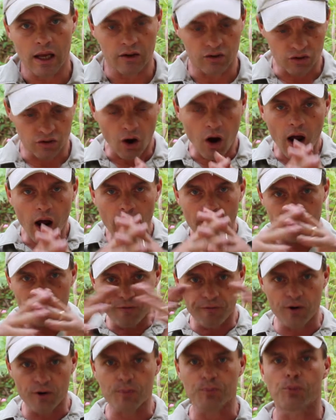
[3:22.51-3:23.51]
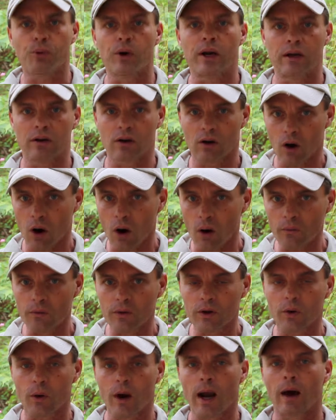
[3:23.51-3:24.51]
entire footprint on
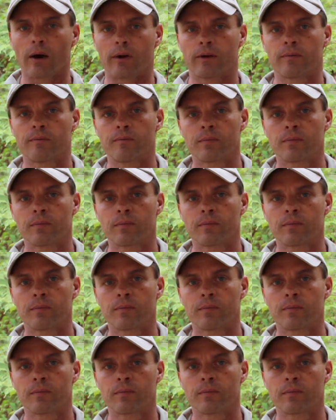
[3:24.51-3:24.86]
the ground.